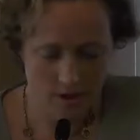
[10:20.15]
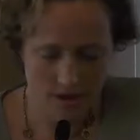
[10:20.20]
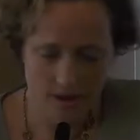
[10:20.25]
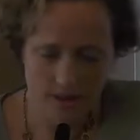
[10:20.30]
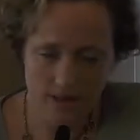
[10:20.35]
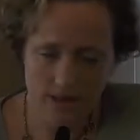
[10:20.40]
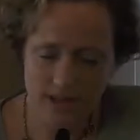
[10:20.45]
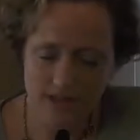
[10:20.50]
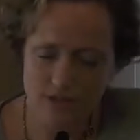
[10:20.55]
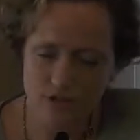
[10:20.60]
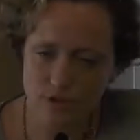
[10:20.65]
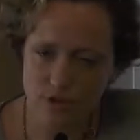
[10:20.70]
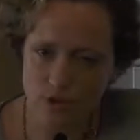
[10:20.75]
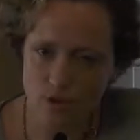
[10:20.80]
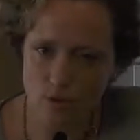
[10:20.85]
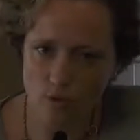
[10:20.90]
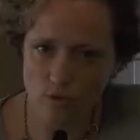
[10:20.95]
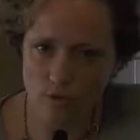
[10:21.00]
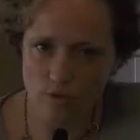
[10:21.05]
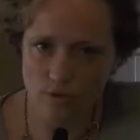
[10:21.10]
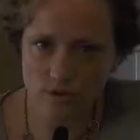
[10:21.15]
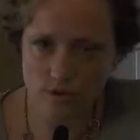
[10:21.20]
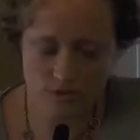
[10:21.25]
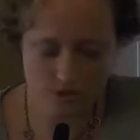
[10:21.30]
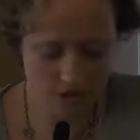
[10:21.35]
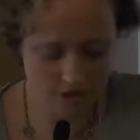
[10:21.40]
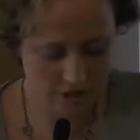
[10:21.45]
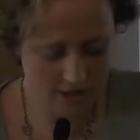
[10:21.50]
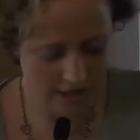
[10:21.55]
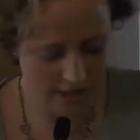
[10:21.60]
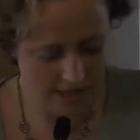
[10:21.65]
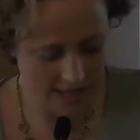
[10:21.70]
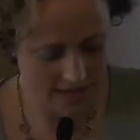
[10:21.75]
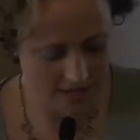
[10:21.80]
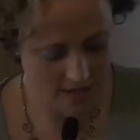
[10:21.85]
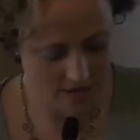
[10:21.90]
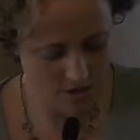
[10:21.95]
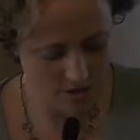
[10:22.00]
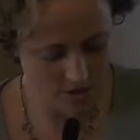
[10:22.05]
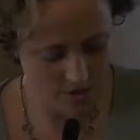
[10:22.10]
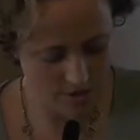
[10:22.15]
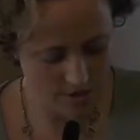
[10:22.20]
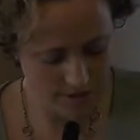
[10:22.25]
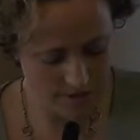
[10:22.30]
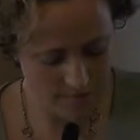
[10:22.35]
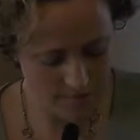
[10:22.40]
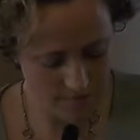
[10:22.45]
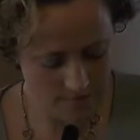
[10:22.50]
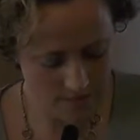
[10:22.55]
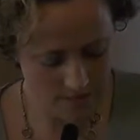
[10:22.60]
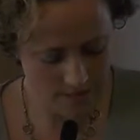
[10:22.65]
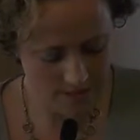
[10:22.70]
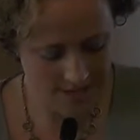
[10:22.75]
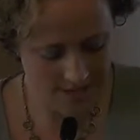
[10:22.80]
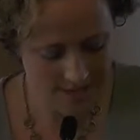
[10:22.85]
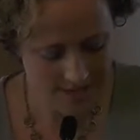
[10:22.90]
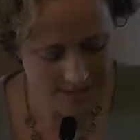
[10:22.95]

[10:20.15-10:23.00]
electric orange and lace-trimmed,